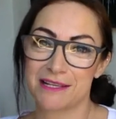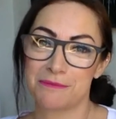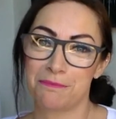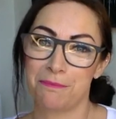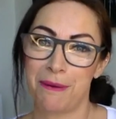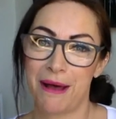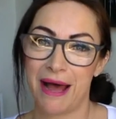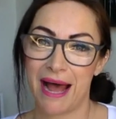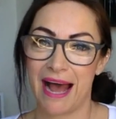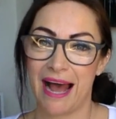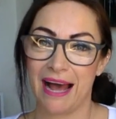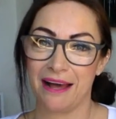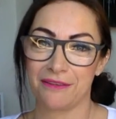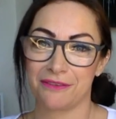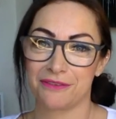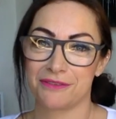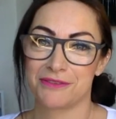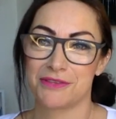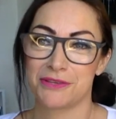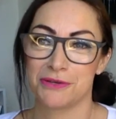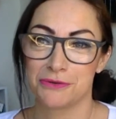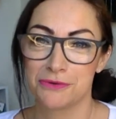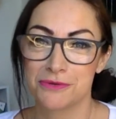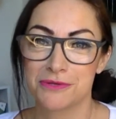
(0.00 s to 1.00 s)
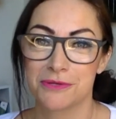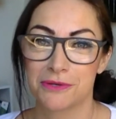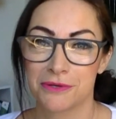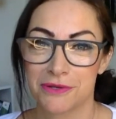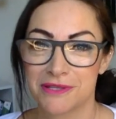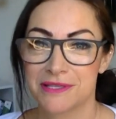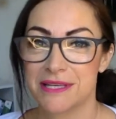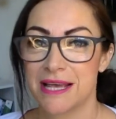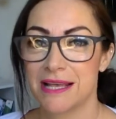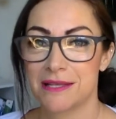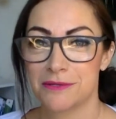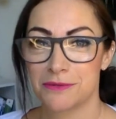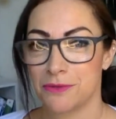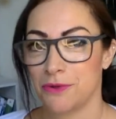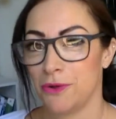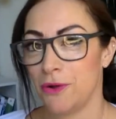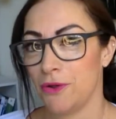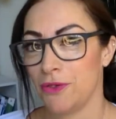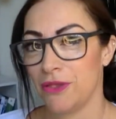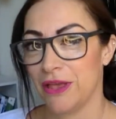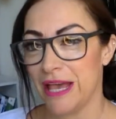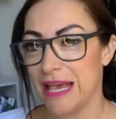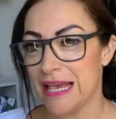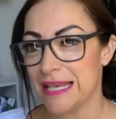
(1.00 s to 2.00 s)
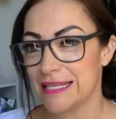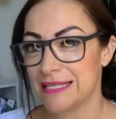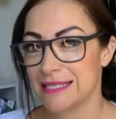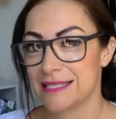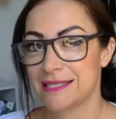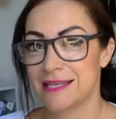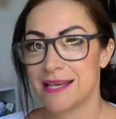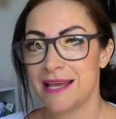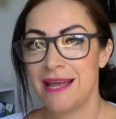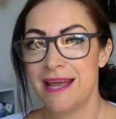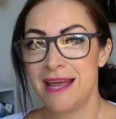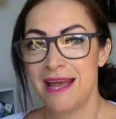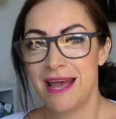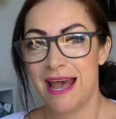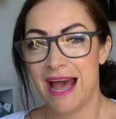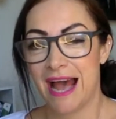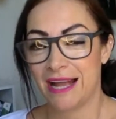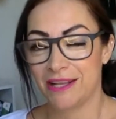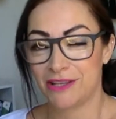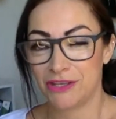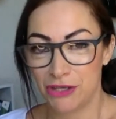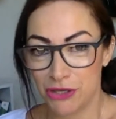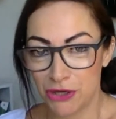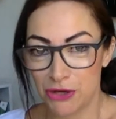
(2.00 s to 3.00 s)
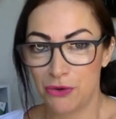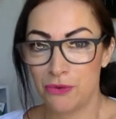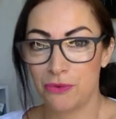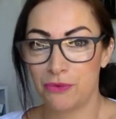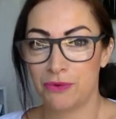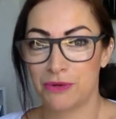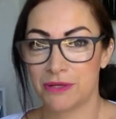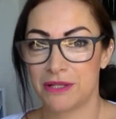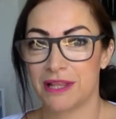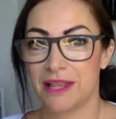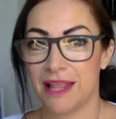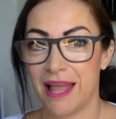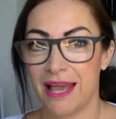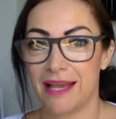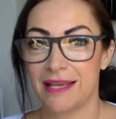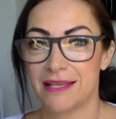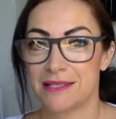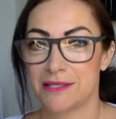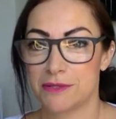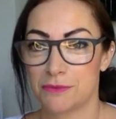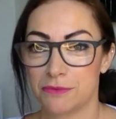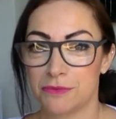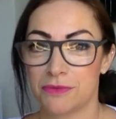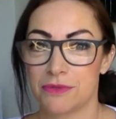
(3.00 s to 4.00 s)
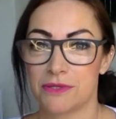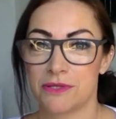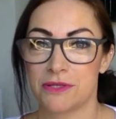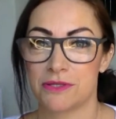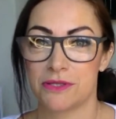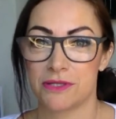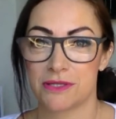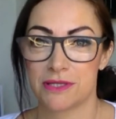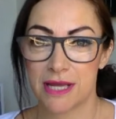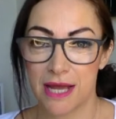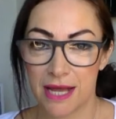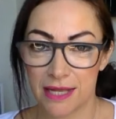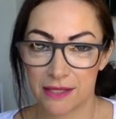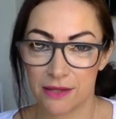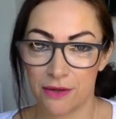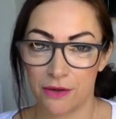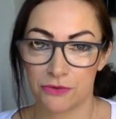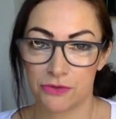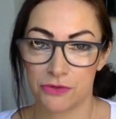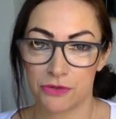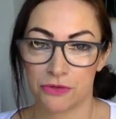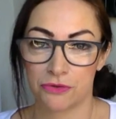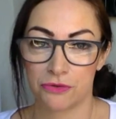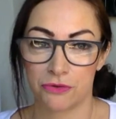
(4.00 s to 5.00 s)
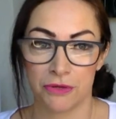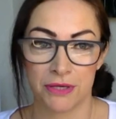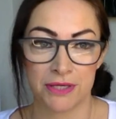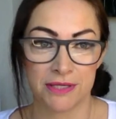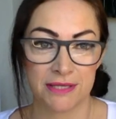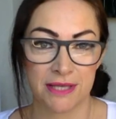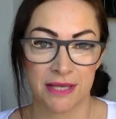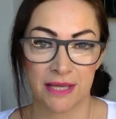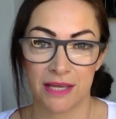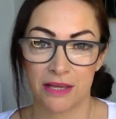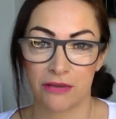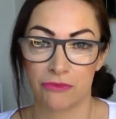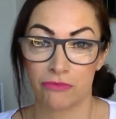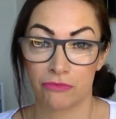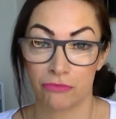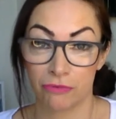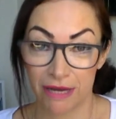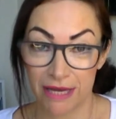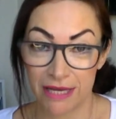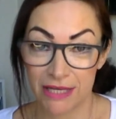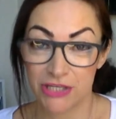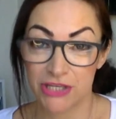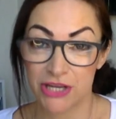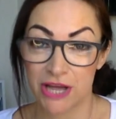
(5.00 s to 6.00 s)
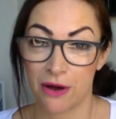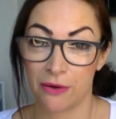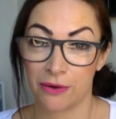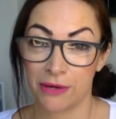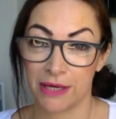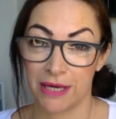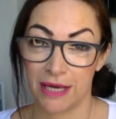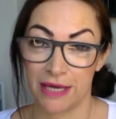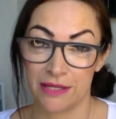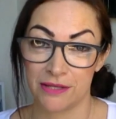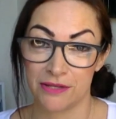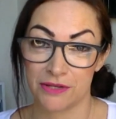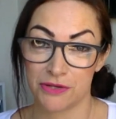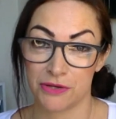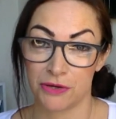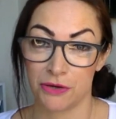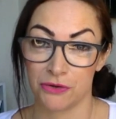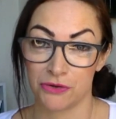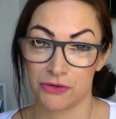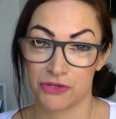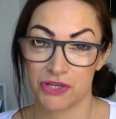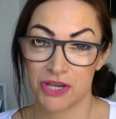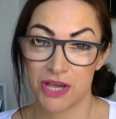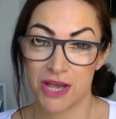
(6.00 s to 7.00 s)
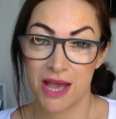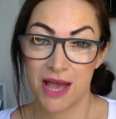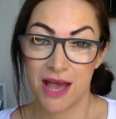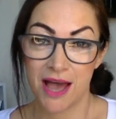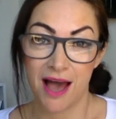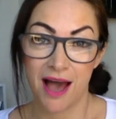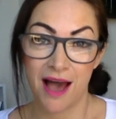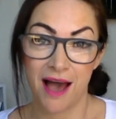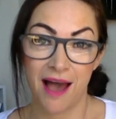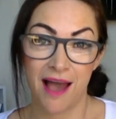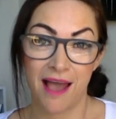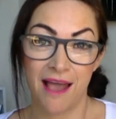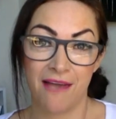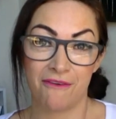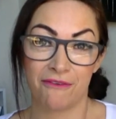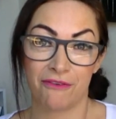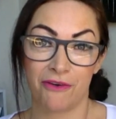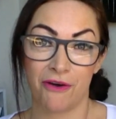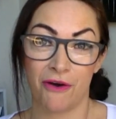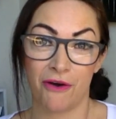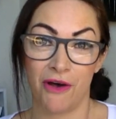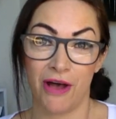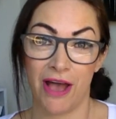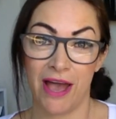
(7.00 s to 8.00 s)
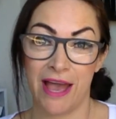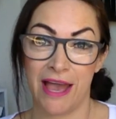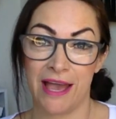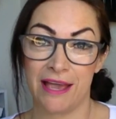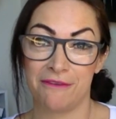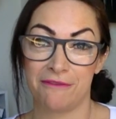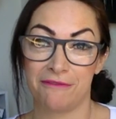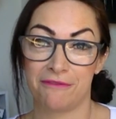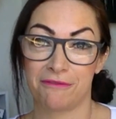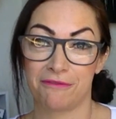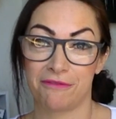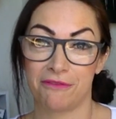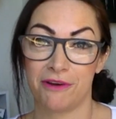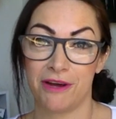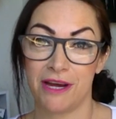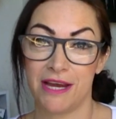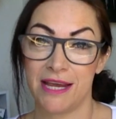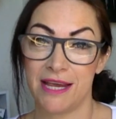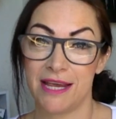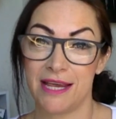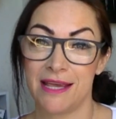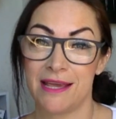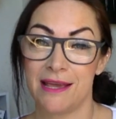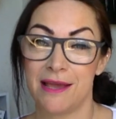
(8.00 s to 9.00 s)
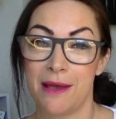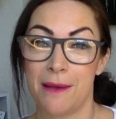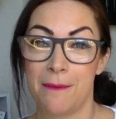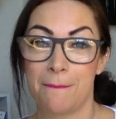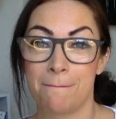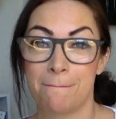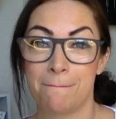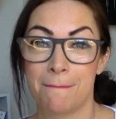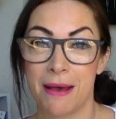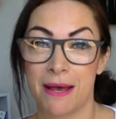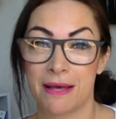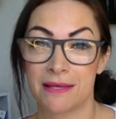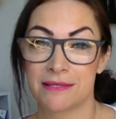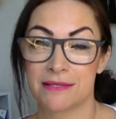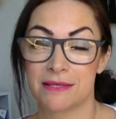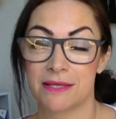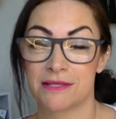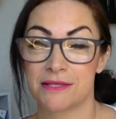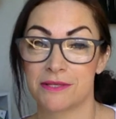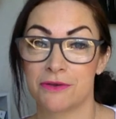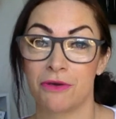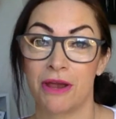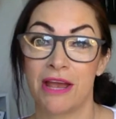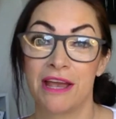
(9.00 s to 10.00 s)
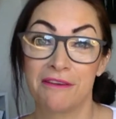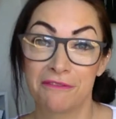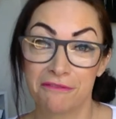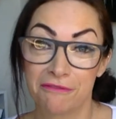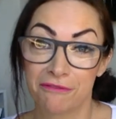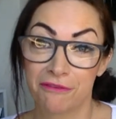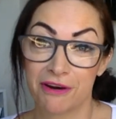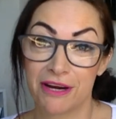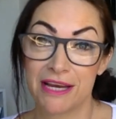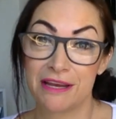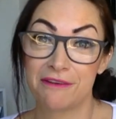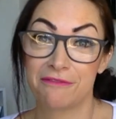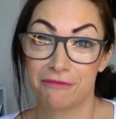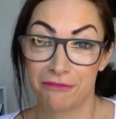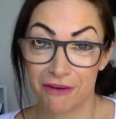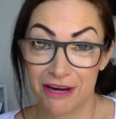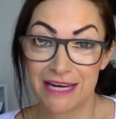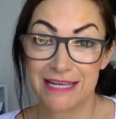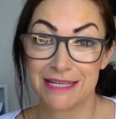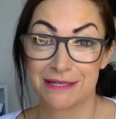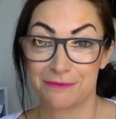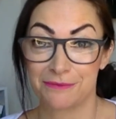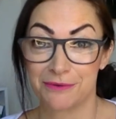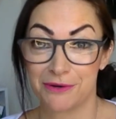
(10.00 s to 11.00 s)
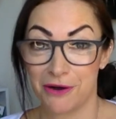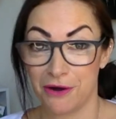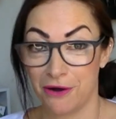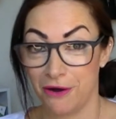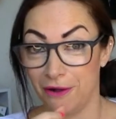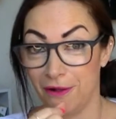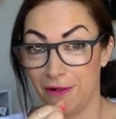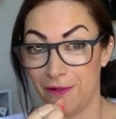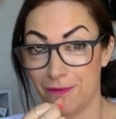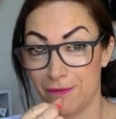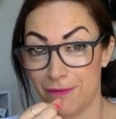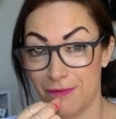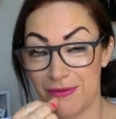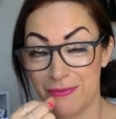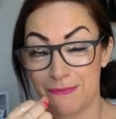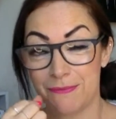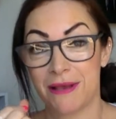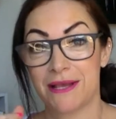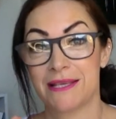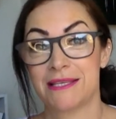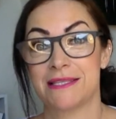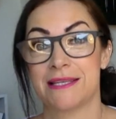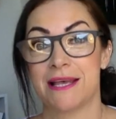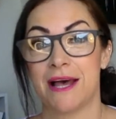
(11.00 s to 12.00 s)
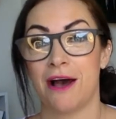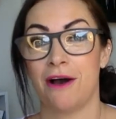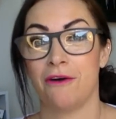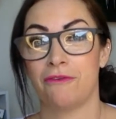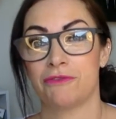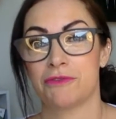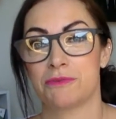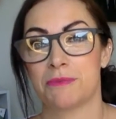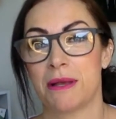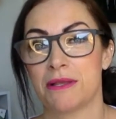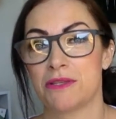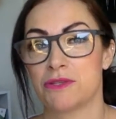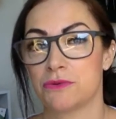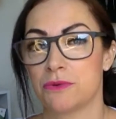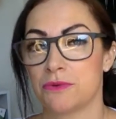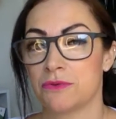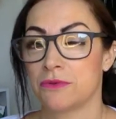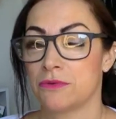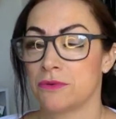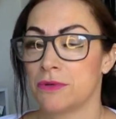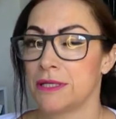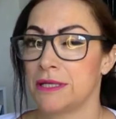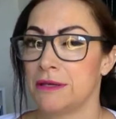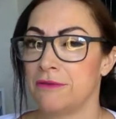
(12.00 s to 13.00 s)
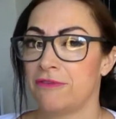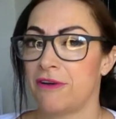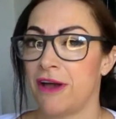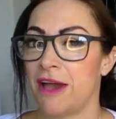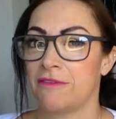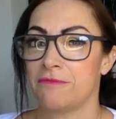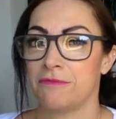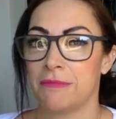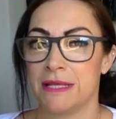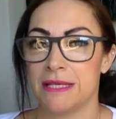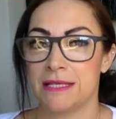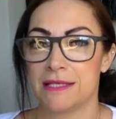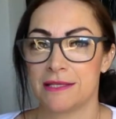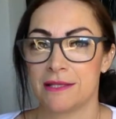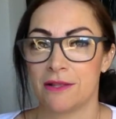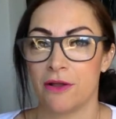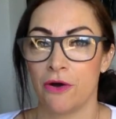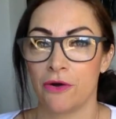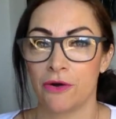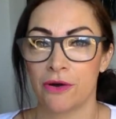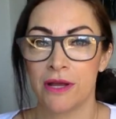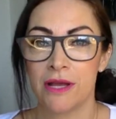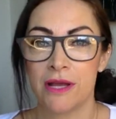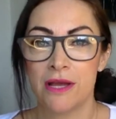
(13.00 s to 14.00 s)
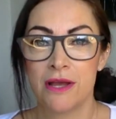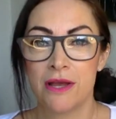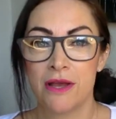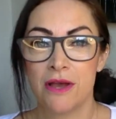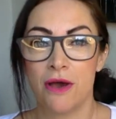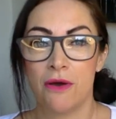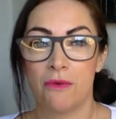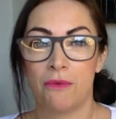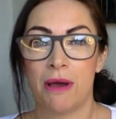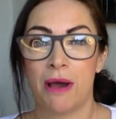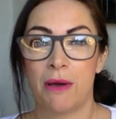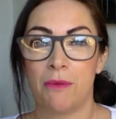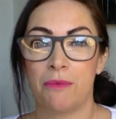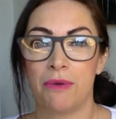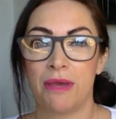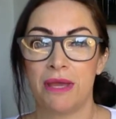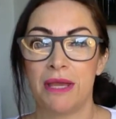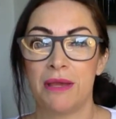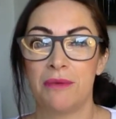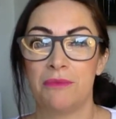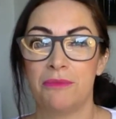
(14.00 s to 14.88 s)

path to success with all this, and you would like someone to just handhold you through this, and reach out and get in touch, I have got a free freedom call with myself. It's about 25 minutes long, where we